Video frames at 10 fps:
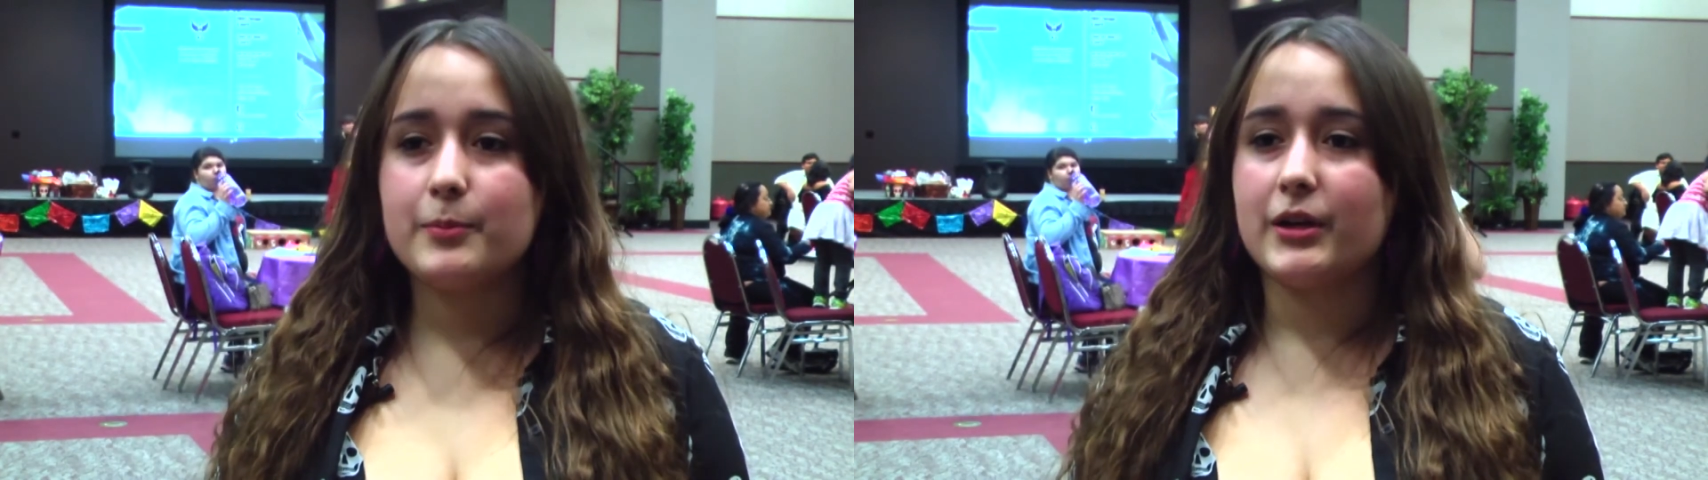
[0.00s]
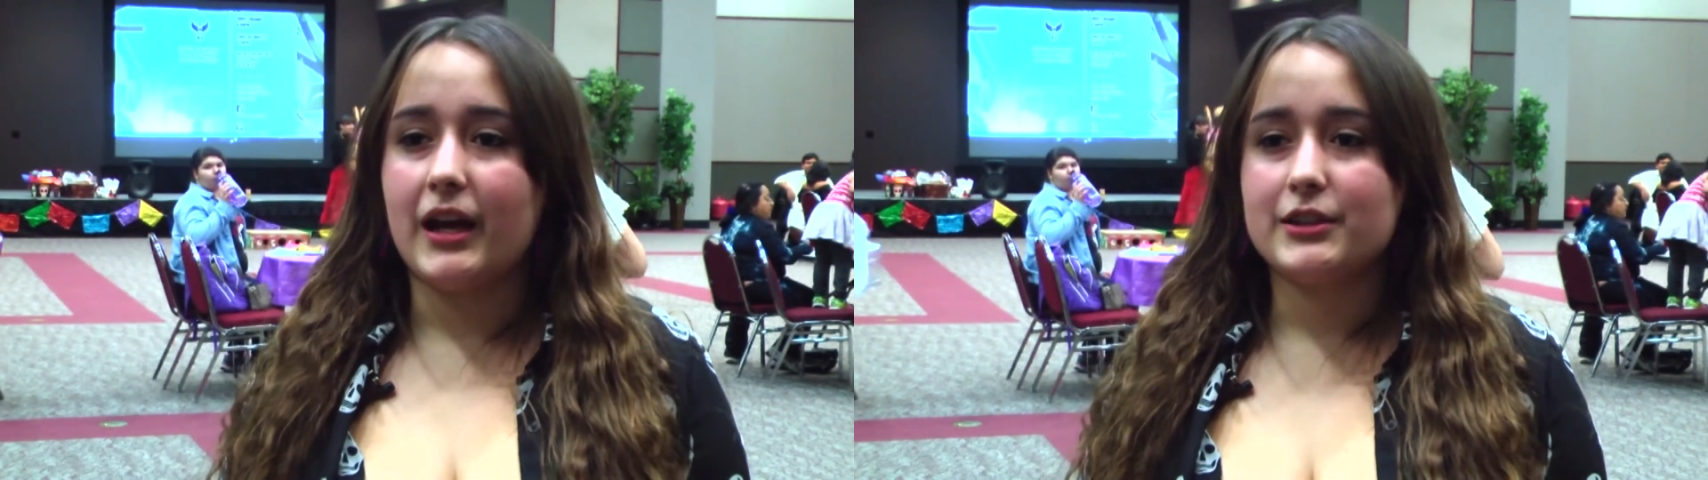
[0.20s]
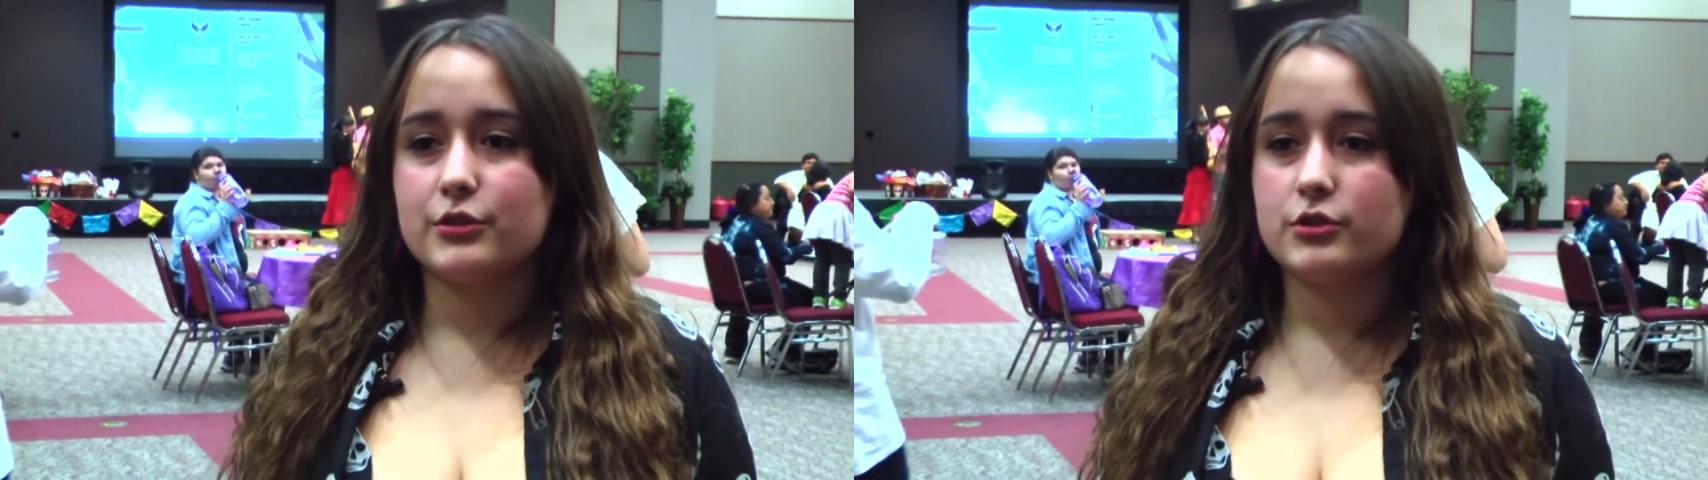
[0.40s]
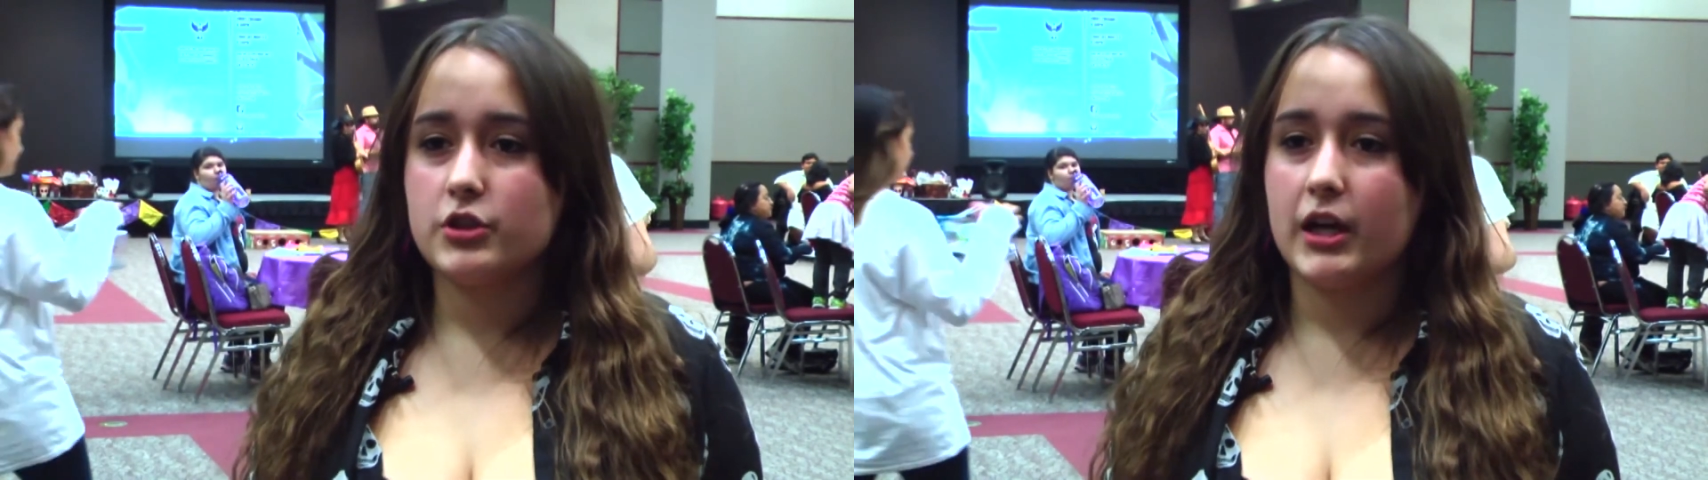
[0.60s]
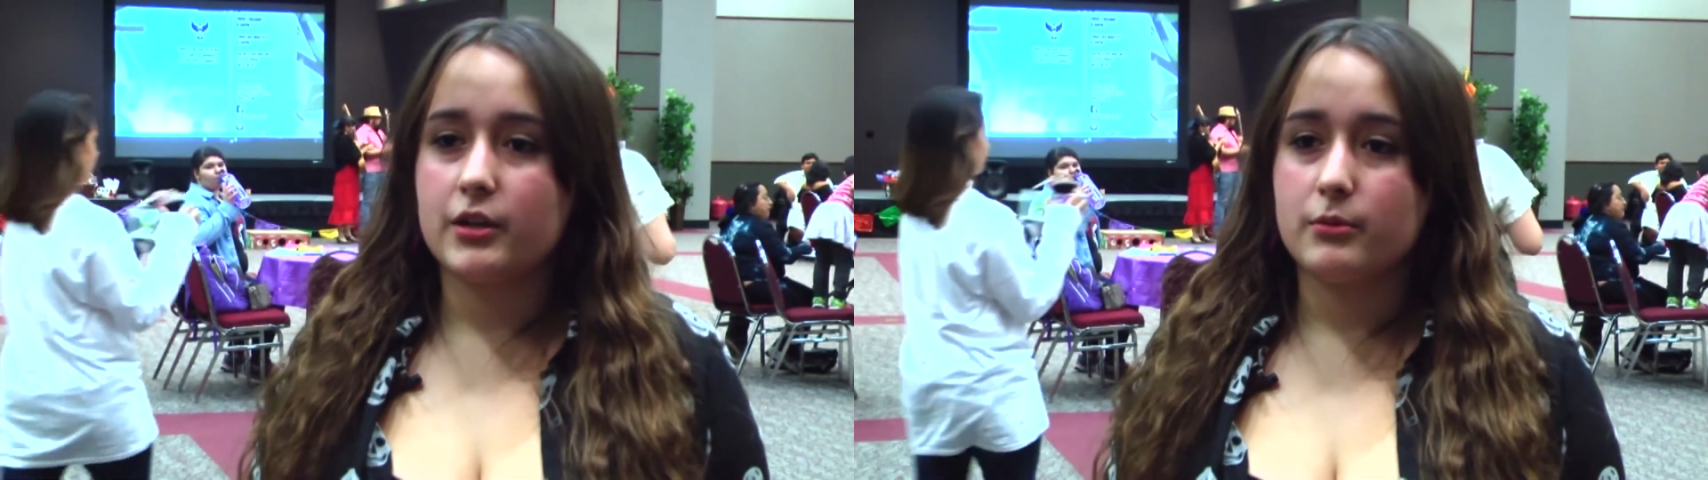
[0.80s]
but I do
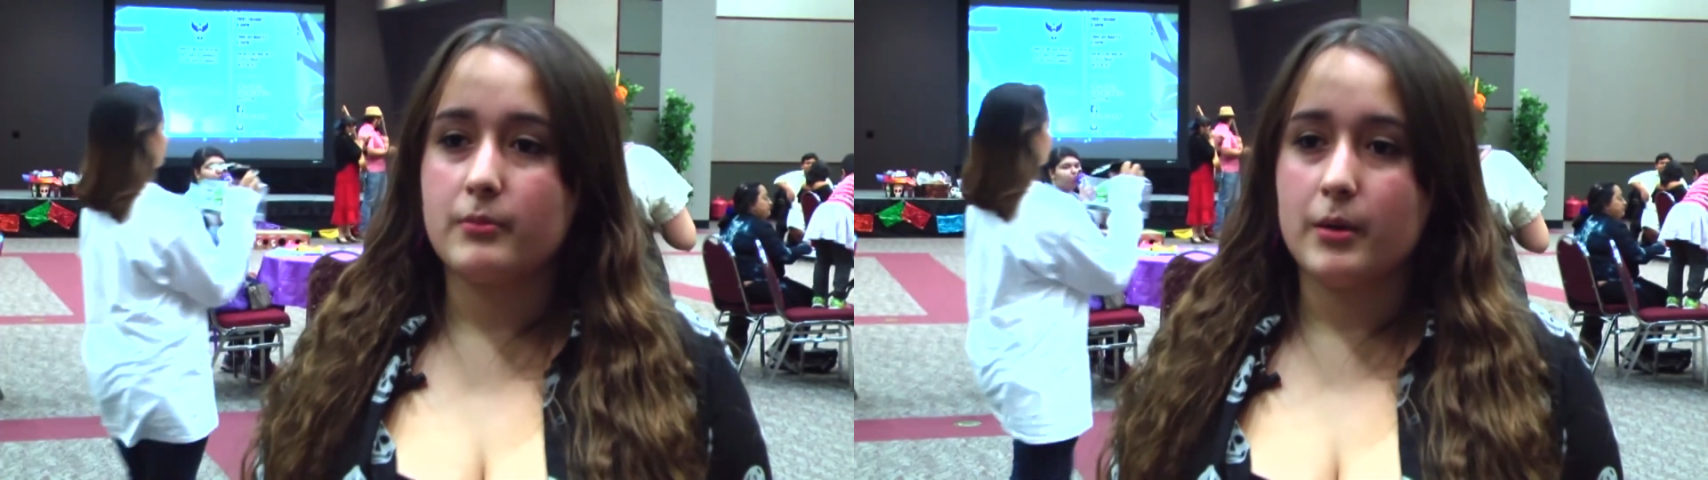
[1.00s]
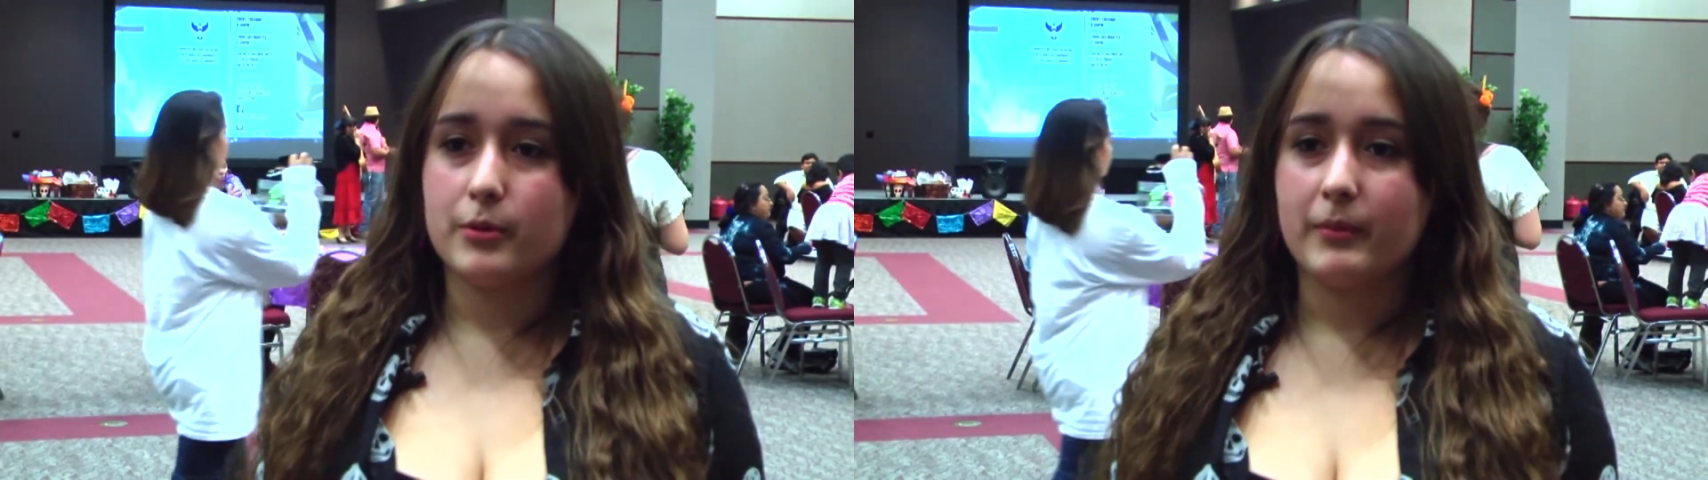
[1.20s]
try to remember